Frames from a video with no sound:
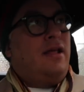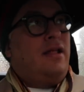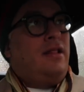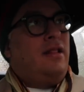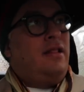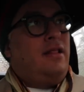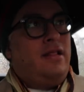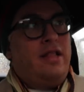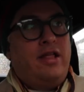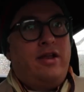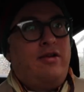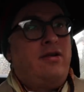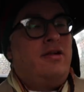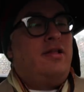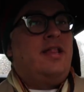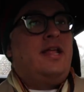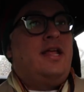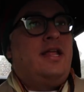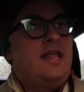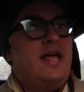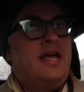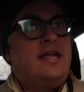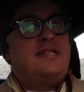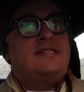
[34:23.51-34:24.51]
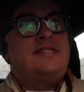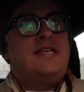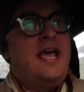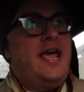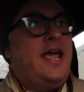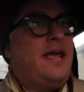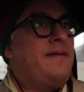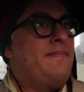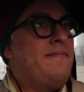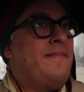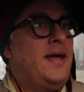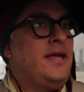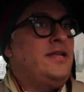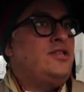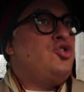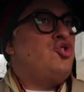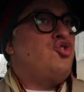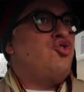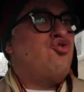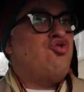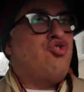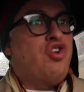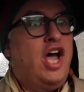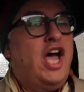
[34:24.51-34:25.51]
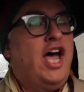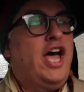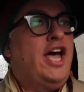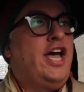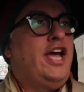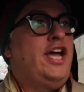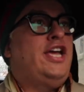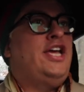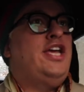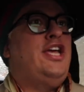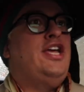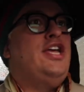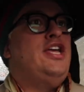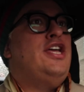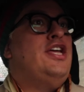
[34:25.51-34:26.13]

literally like take my truck